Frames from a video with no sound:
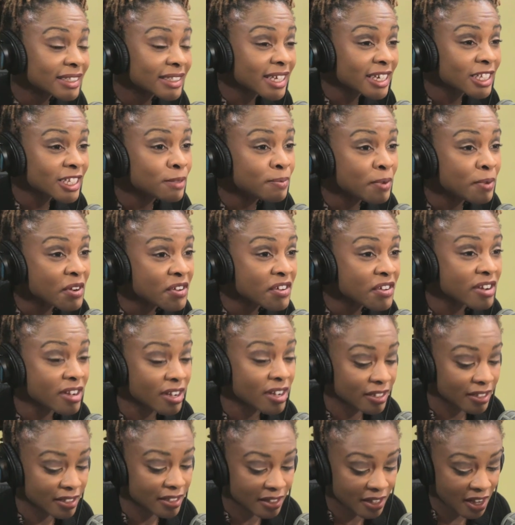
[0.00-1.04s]
Is
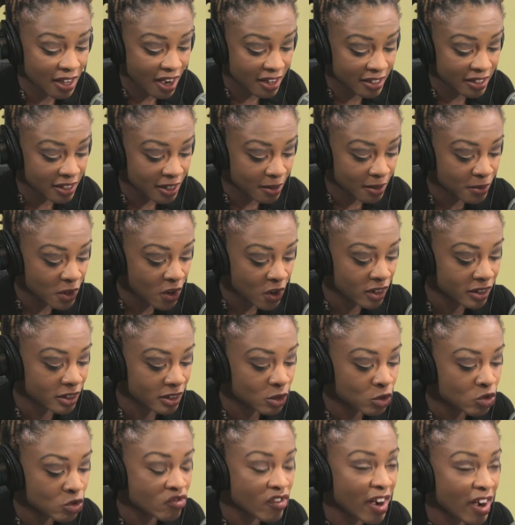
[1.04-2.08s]
experience. There are some
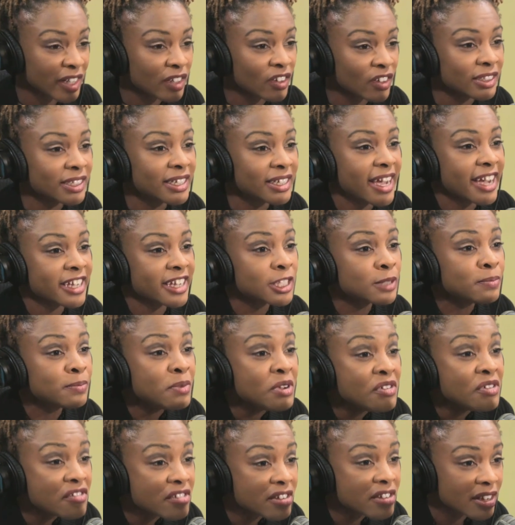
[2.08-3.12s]
colleagues who write on the
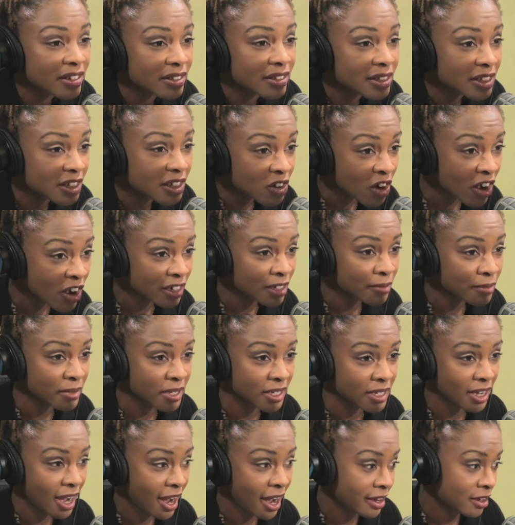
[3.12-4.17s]
experience
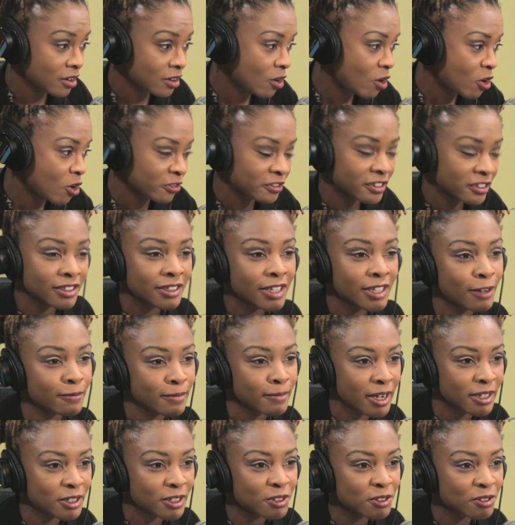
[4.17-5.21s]
economy. I often tell
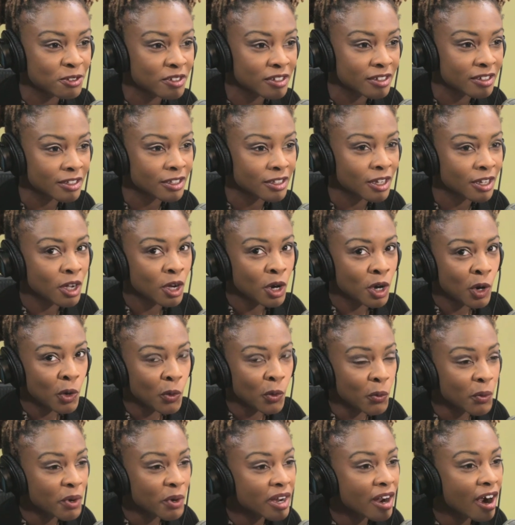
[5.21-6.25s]
my students,
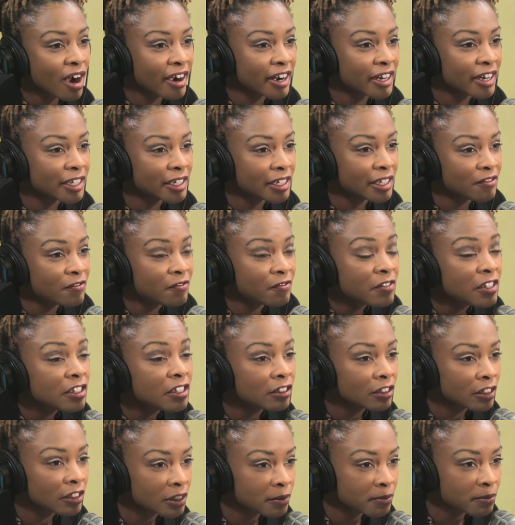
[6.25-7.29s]
we are in the
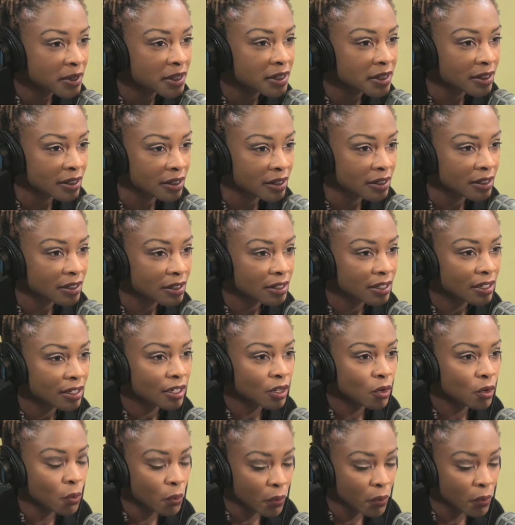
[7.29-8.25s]
feel good business